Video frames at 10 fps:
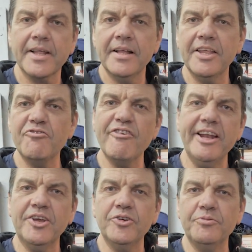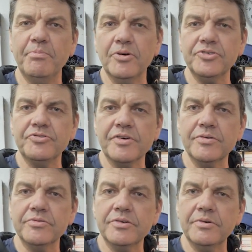They're really good Bosch
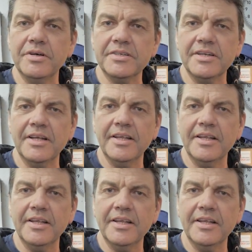drills at work today.